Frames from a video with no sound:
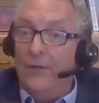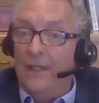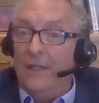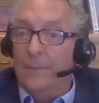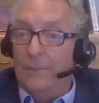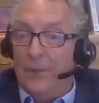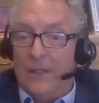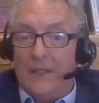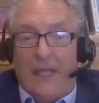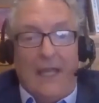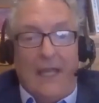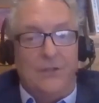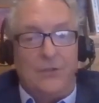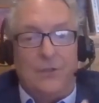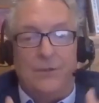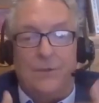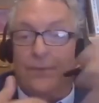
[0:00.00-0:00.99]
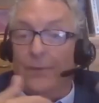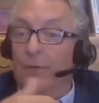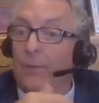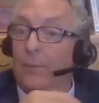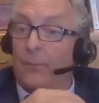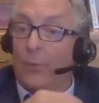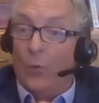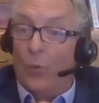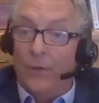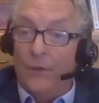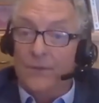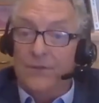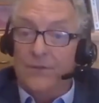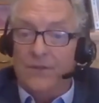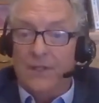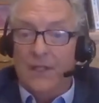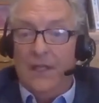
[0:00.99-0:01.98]
implications for the
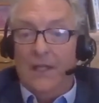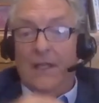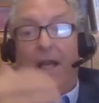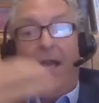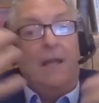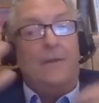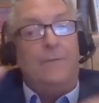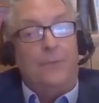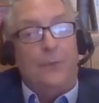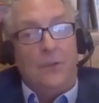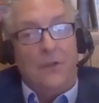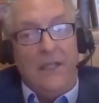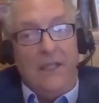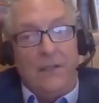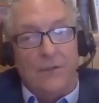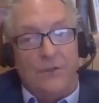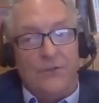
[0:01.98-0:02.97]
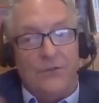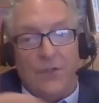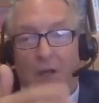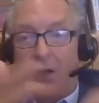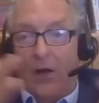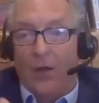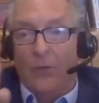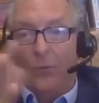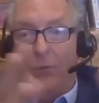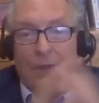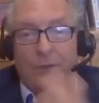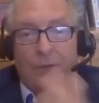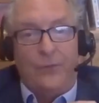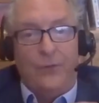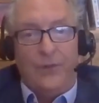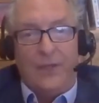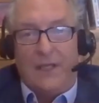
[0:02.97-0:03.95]
boards and for leaders all the way
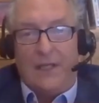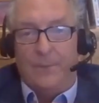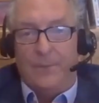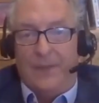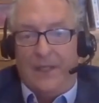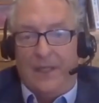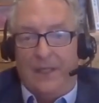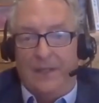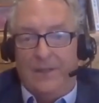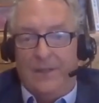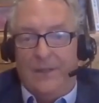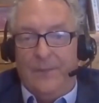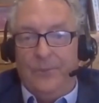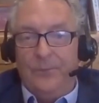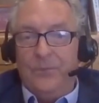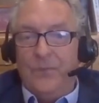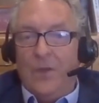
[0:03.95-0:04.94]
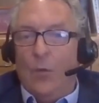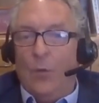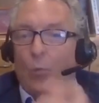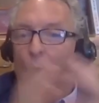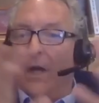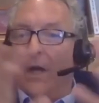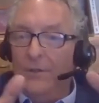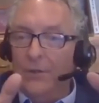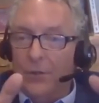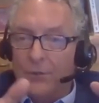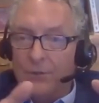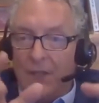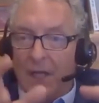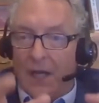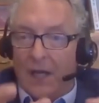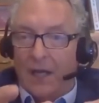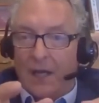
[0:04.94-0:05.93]
through the company? When you're
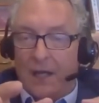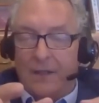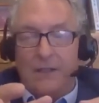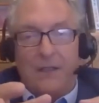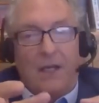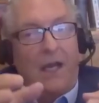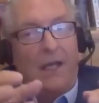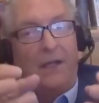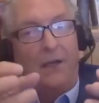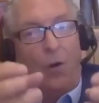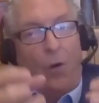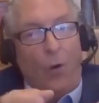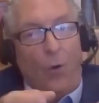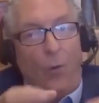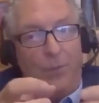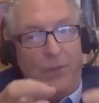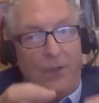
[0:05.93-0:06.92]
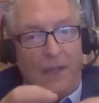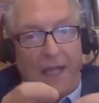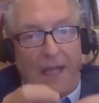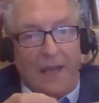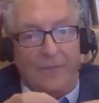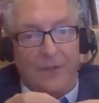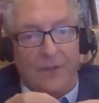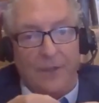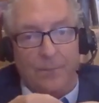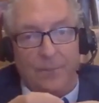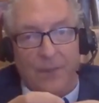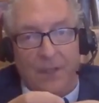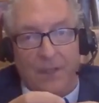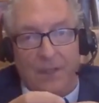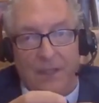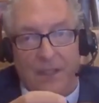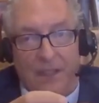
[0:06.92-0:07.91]
done, I hope you'll have an
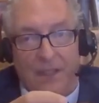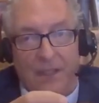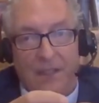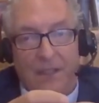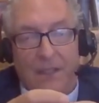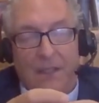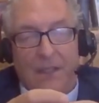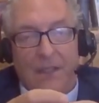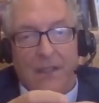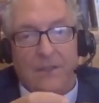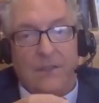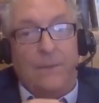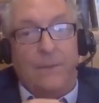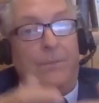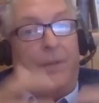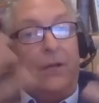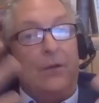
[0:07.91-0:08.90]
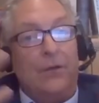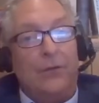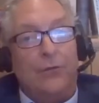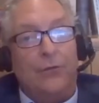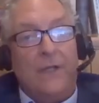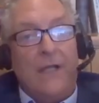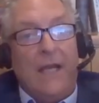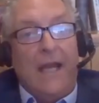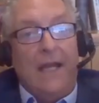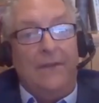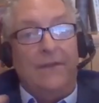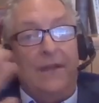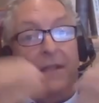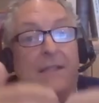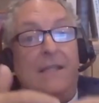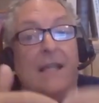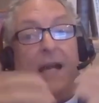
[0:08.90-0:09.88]
ability to better create
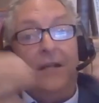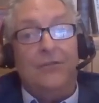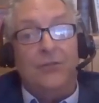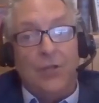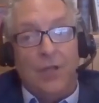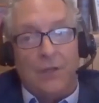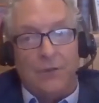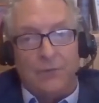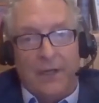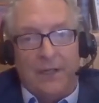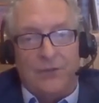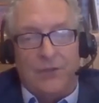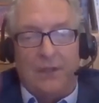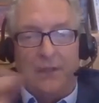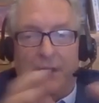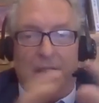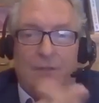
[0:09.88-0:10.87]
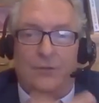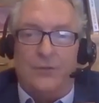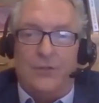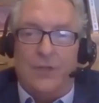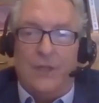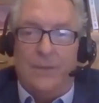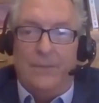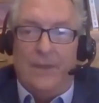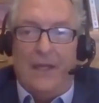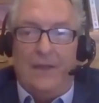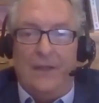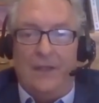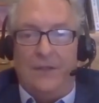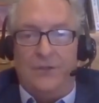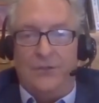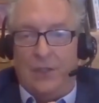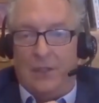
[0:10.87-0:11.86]
the next generation leadership and
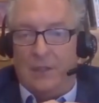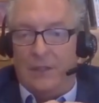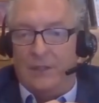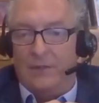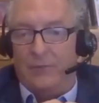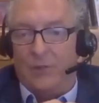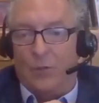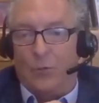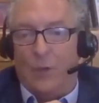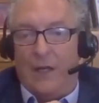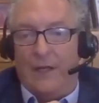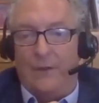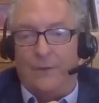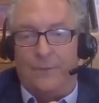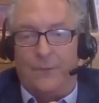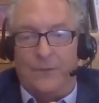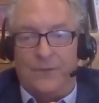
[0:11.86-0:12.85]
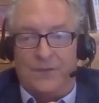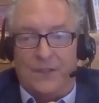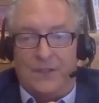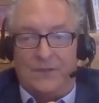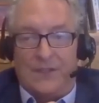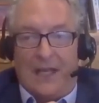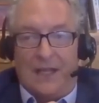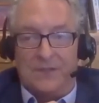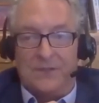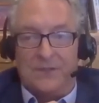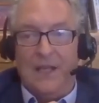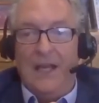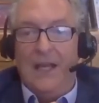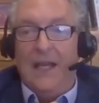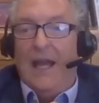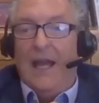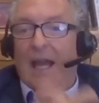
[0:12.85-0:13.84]
the agility required for success.
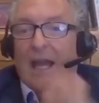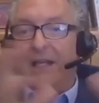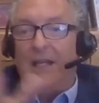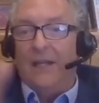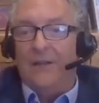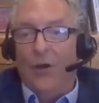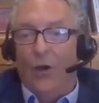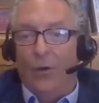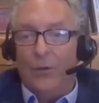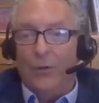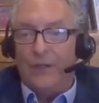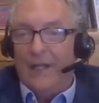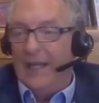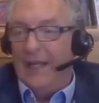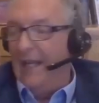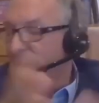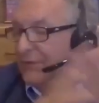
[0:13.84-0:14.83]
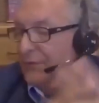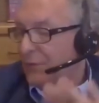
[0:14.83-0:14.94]
And I know we're going to answer